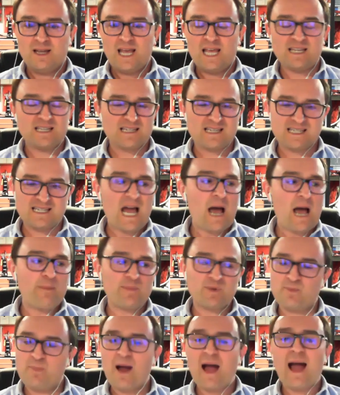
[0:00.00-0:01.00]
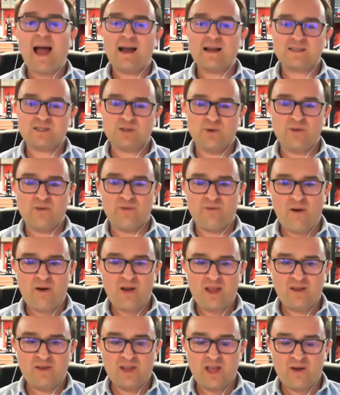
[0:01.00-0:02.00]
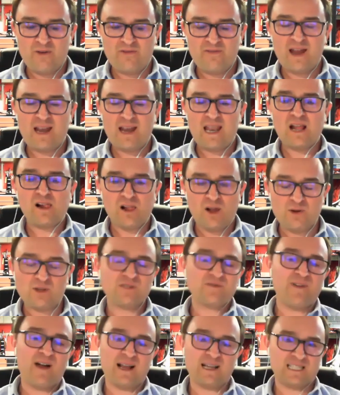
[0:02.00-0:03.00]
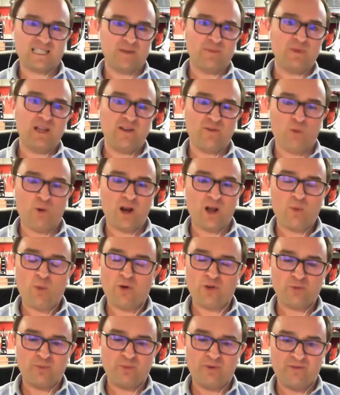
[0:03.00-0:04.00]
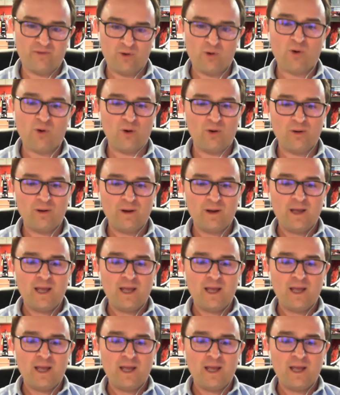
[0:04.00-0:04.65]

It snaps back to a very fairly close facsimile of what it was before.